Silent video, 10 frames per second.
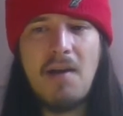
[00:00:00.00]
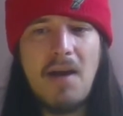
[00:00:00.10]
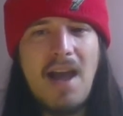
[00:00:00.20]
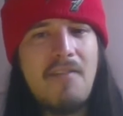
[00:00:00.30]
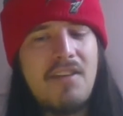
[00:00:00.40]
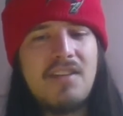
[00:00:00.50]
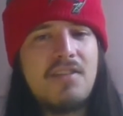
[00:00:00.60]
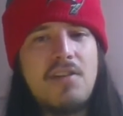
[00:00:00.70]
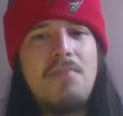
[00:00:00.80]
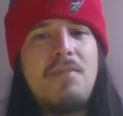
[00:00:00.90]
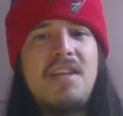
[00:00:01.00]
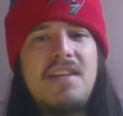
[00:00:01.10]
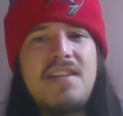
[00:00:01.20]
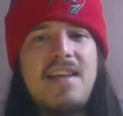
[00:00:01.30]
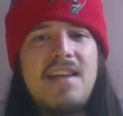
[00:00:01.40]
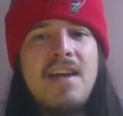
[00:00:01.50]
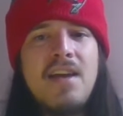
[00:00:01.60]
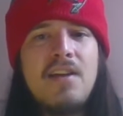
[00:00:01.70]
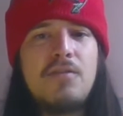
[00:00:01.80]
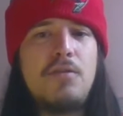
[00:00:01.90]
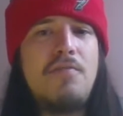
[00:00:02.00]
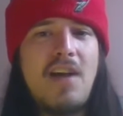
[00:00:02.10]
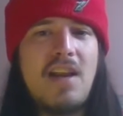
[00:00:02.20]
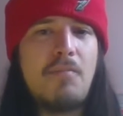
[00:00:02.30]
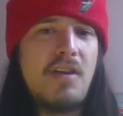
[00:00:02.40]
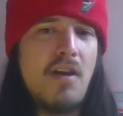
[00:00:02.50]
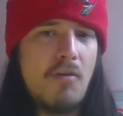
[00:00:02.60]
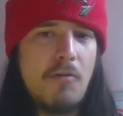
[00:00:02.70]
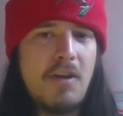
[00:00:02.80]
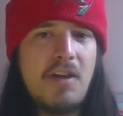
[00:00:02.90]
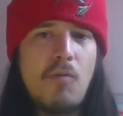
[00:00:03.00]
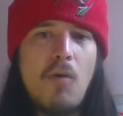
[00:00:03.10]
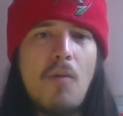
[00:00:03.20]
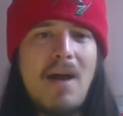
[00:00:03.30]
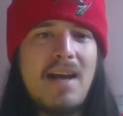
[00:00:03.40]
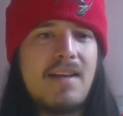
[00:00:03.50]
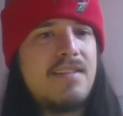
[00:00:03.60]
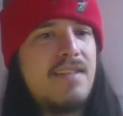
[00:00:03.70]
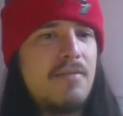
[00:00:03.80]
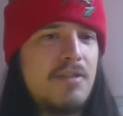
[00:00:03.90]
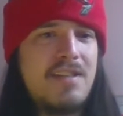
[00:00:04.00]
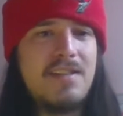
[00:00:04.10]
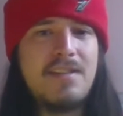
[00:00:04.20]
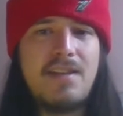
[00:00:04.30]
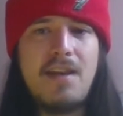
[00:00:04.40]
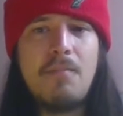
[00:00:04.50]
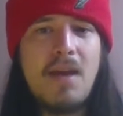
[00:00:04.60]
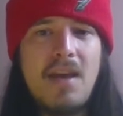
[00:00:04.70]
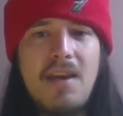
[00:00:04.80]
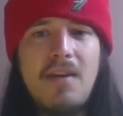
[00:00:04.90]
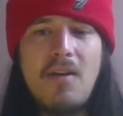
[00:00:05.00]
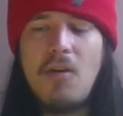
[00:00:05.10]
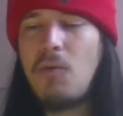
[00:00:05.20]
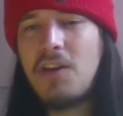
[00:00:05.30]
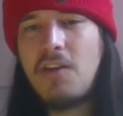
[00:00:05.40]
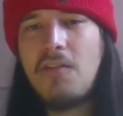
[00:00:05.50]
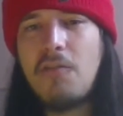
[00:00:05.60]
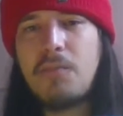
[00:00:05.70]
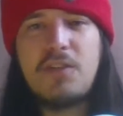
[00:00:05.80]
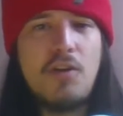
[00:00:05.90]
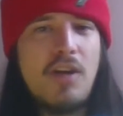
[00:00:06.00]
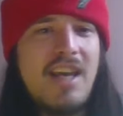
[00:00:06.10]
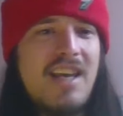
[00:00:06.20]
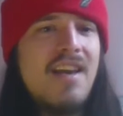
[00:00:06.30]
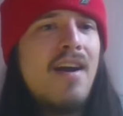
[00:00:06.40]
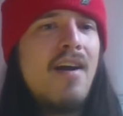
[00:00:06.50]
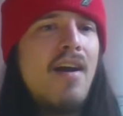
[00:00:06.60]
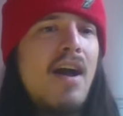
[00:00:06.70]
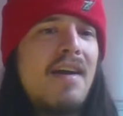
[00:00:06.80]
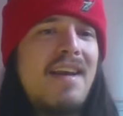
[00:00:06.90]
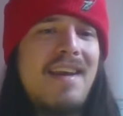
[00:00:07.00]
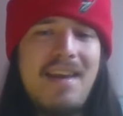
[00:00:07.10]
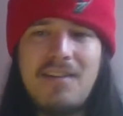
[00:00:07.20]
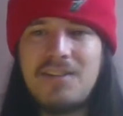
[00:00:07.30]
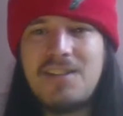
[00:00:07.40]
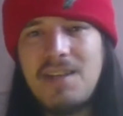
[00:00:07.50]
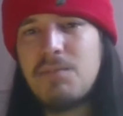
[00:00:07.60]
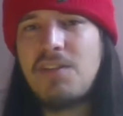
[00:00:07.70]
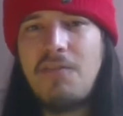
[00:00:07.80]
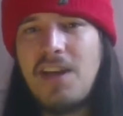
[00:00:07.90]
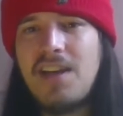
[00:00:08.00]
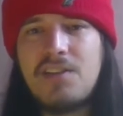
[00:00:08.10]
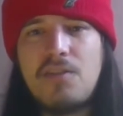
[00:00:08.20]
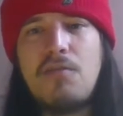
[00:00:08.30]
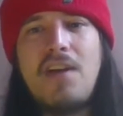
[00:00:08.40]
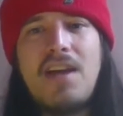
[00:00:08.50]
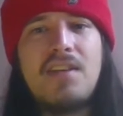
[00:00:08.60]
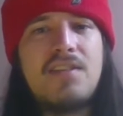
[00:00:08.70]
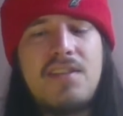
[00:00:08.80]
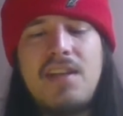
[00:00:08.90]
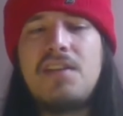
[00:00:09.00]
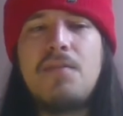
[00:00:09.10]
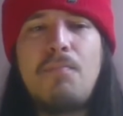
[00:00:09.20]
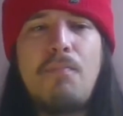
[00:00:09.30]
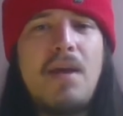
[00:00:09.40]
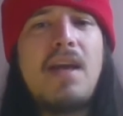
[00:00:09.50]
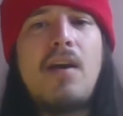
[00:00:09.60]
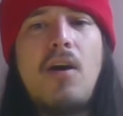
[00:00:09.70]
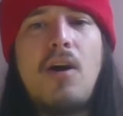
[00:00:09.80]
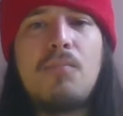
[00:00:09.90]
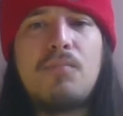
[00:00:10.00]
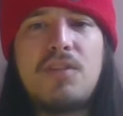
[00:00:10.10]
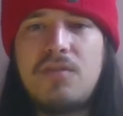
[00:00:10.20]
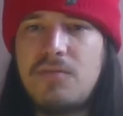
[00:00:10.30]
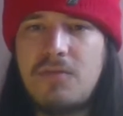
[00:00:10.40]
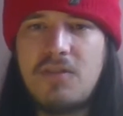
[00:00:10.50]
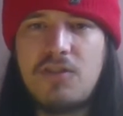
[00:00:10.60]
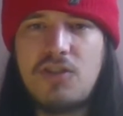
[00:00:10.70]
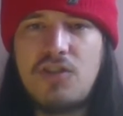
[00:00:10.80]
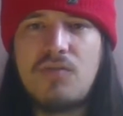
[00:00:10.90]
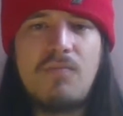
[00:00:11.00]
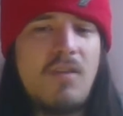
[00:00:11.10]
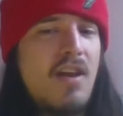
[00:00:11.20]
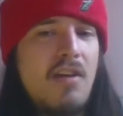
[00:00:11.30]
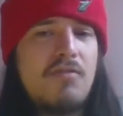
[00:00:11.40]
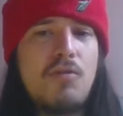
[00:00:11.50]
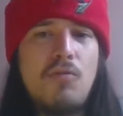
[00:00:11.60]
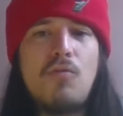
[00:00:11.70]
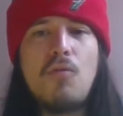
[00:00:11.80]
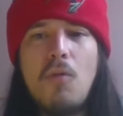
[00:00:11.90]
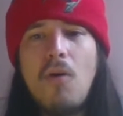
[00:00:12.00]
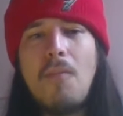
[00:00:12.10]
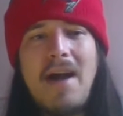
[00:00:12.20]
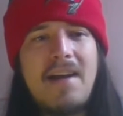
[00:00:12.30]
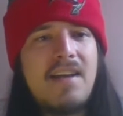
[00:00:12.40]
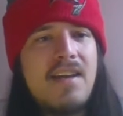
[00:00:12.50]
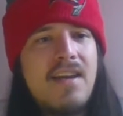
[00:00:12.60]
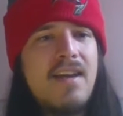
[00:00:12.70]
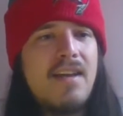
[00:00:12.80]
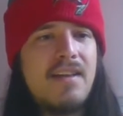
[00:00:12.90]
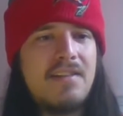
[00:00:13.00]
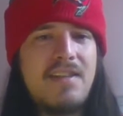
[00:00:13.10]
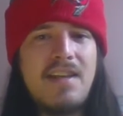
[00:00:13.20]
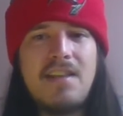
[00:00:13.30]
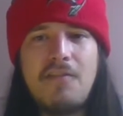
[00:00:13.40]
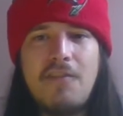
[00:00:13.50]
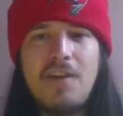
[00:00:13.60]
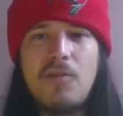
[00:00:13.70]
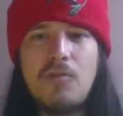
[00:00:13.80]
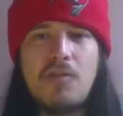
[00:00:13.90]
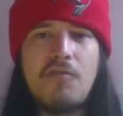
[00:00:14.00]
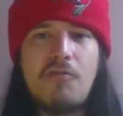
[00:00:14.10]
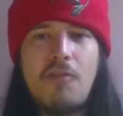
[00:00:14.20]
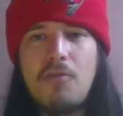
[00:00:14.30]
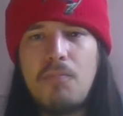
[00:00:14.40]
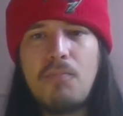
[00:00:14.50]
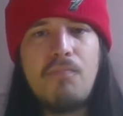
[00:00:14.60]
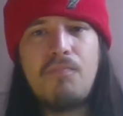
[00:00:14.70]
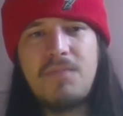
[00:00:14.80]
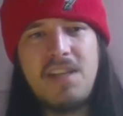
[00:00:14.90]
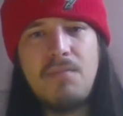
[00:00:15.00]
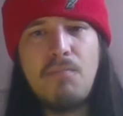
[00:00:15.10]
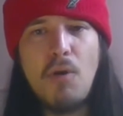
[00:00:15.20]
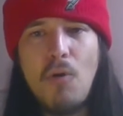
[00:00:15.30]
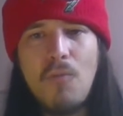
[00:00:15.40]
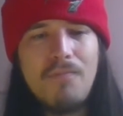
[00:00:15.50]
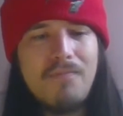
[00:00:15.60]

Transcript: having the time in this league to develop a young rookie quarterback, still sees his team in a window of opportunity. Glennon seems to fit his offense. He's a big-armed, tall quarterback, can see the field, can throw the deep ball.